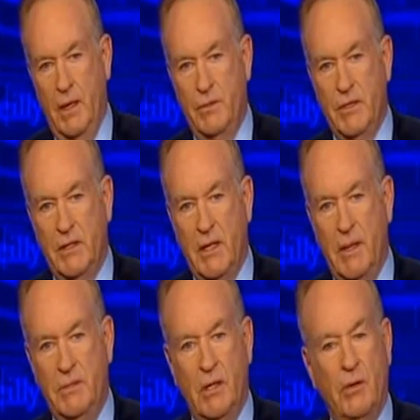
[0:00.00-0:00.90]
He was
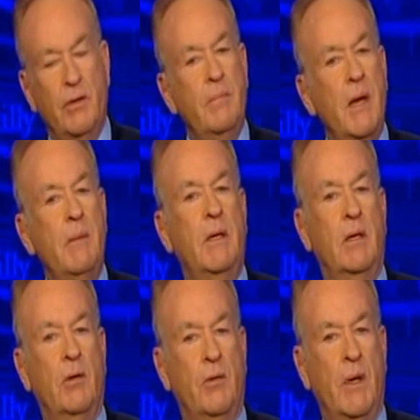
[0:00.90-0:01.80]
nicknamed Tiller the Baby
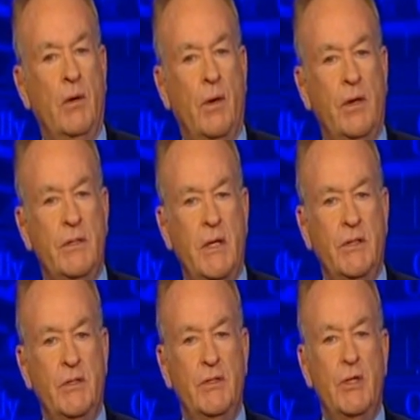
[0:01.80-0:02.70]
Killer by
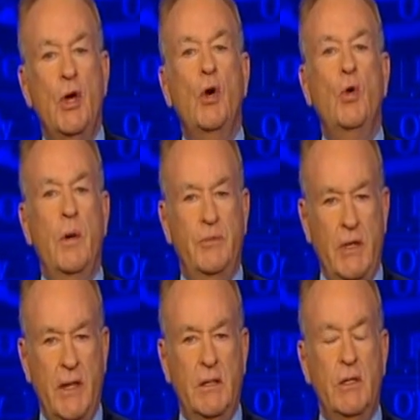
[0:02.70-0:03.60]
organizations who
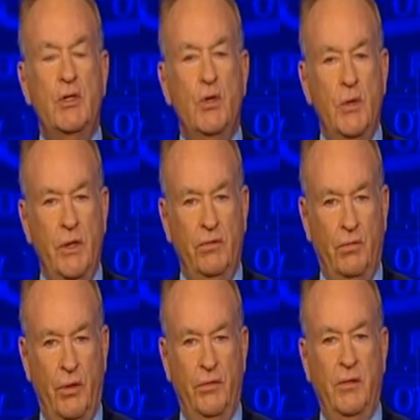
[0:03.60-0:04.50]
objected to his
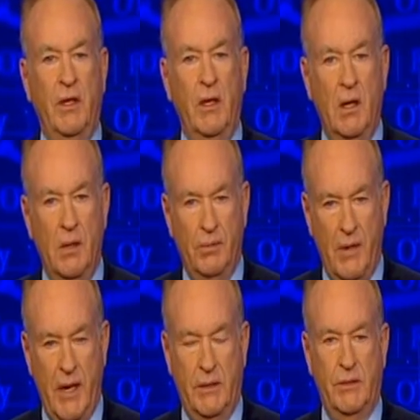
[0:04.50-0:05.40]
grisly
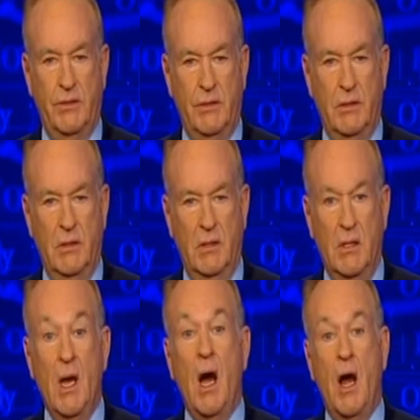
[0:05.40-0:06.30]
practice.
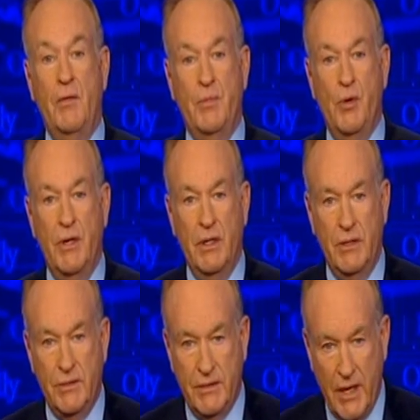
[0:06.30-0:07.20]
I reported
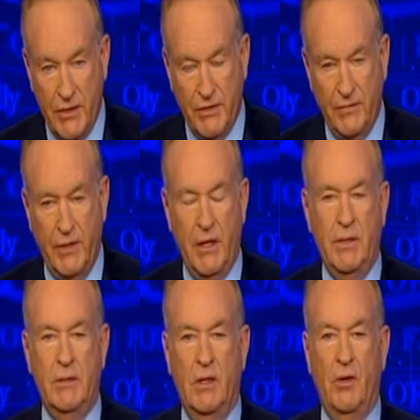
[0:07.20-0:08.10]
extensively
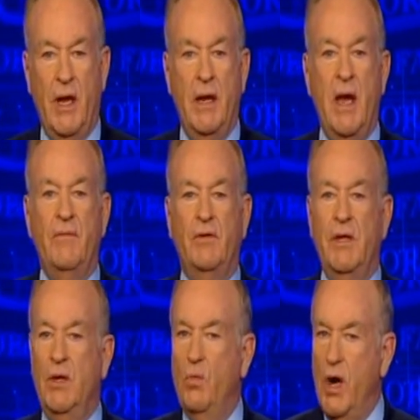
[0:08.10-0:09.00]
on Tiller, and after
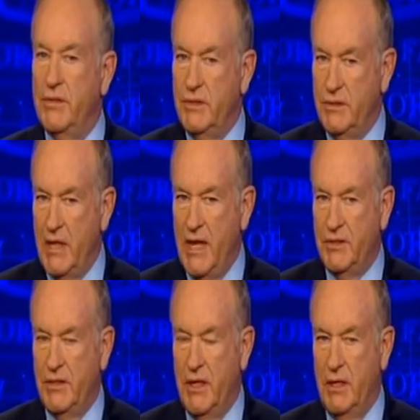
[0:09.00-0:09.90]
he was
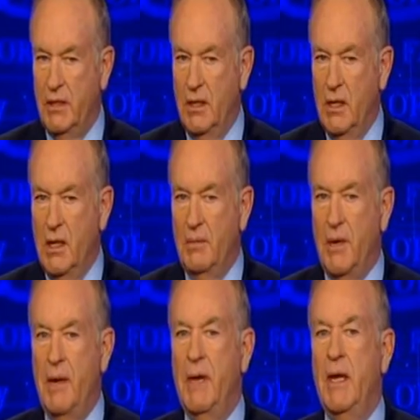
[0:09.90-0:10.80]
assassinated
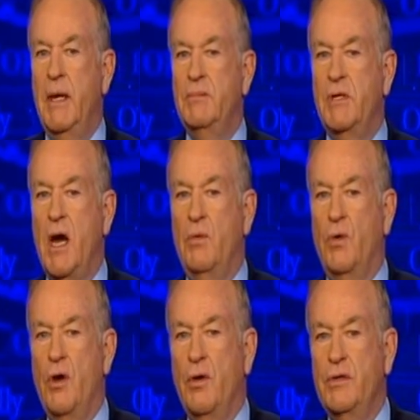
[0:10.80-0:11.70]
by a man named Scott
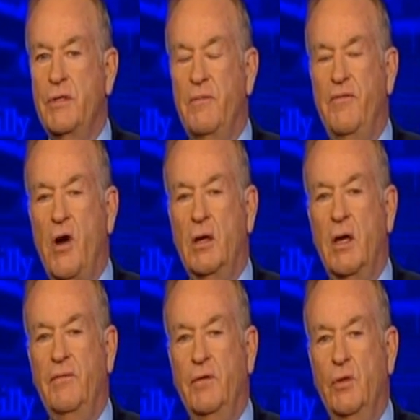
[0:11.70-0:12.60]
Roeder, some
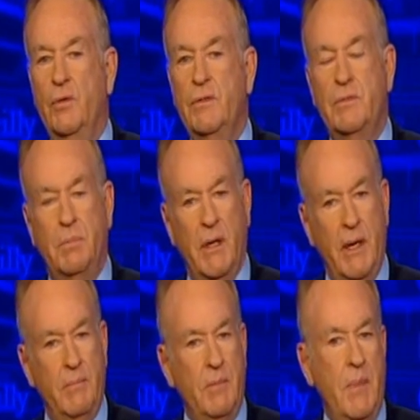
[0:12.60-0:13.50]
far-left loons
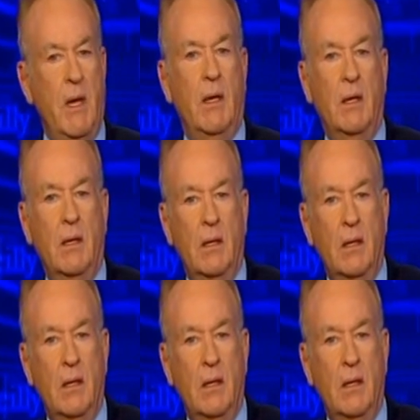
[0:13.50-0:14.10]
blamed me.